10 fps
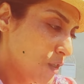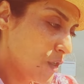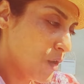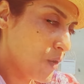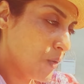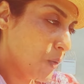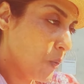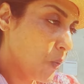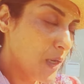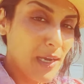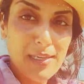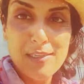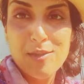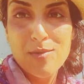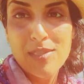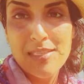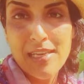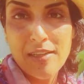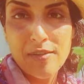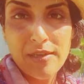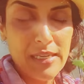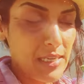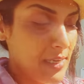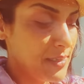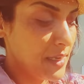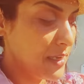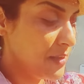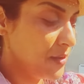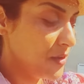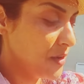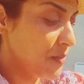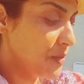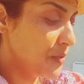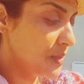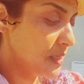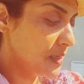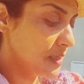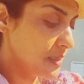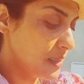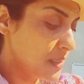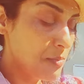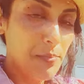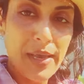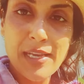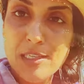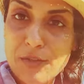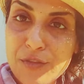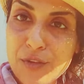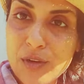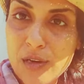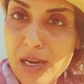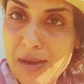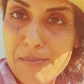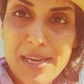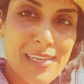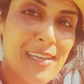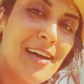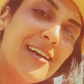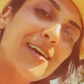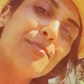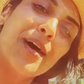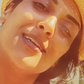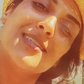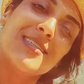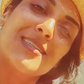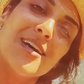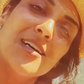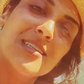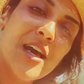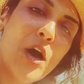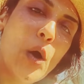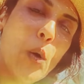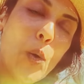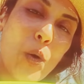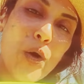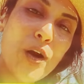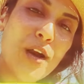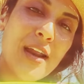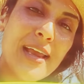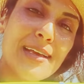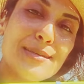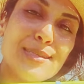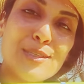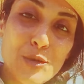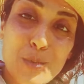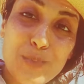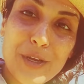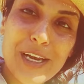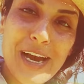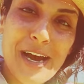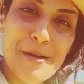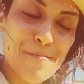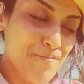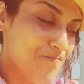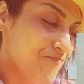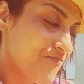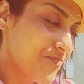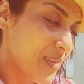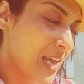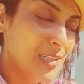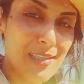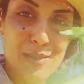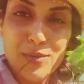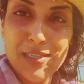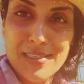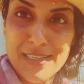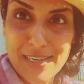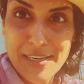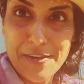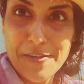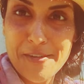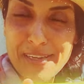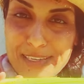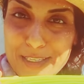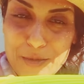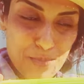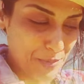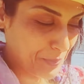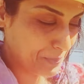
So what I do with celery is I either am using this as the base for a marinara, a pasta sauce, or a soup, and this one's gonna go in a soup.